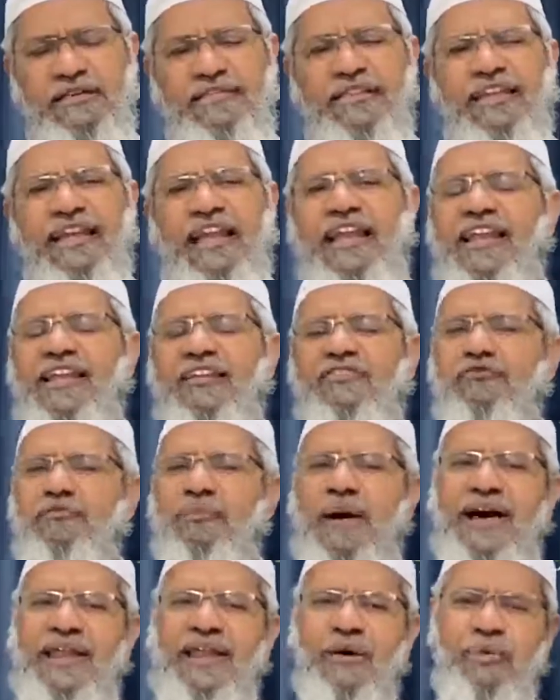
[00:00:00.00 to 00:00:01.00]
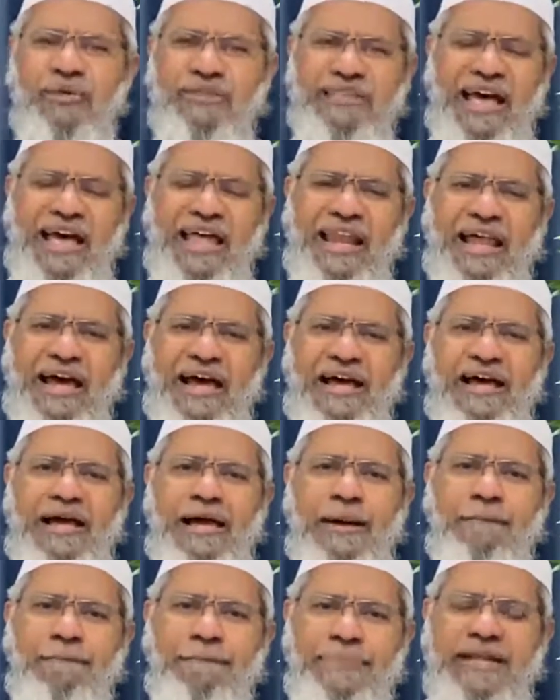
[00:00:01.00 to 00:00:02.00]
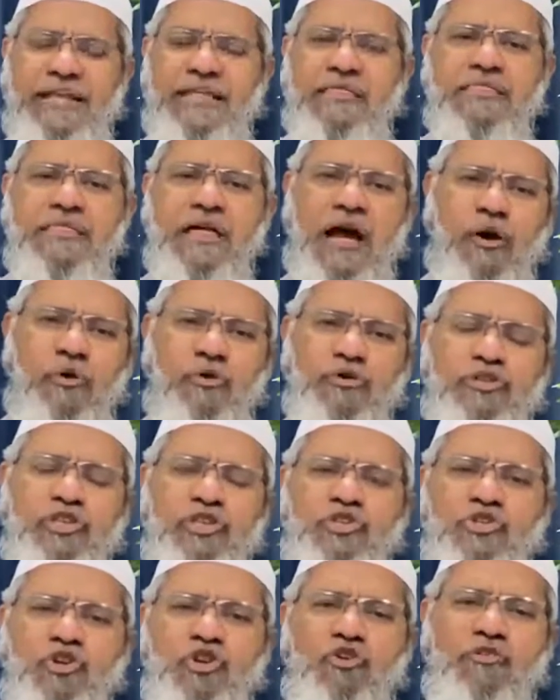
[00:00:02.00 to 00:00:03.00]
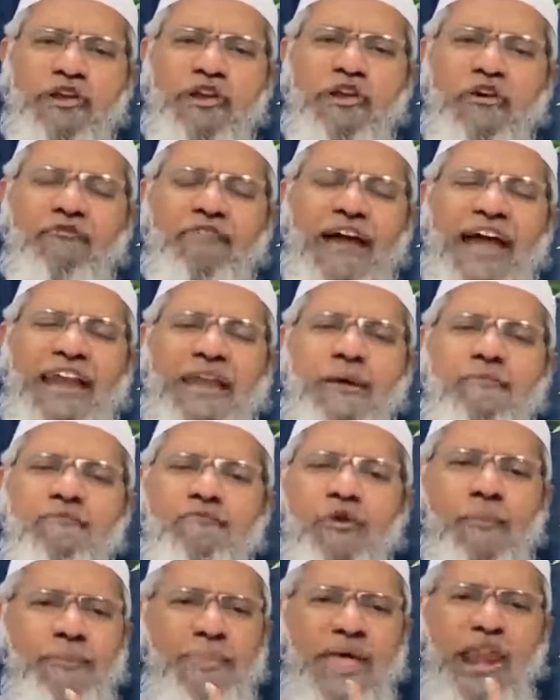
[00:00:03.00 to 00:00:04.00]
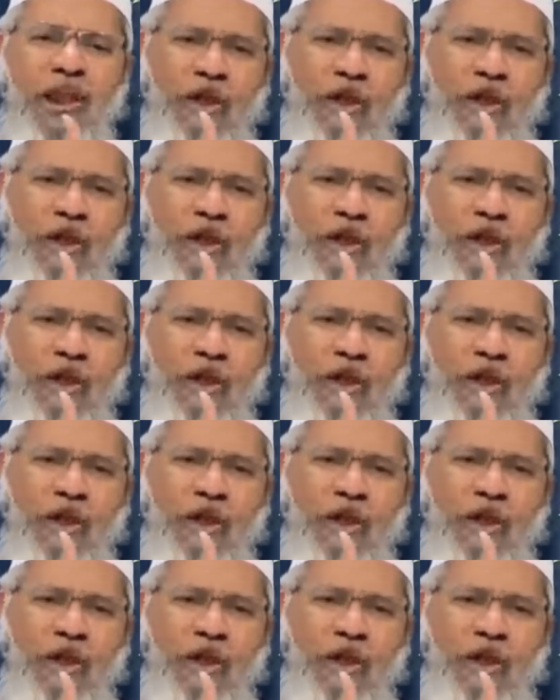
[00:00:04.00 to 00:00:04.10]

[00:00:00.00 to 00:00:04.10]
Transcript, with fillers: that Allah subhanahu wa ta'ala brings out the children of Adam from their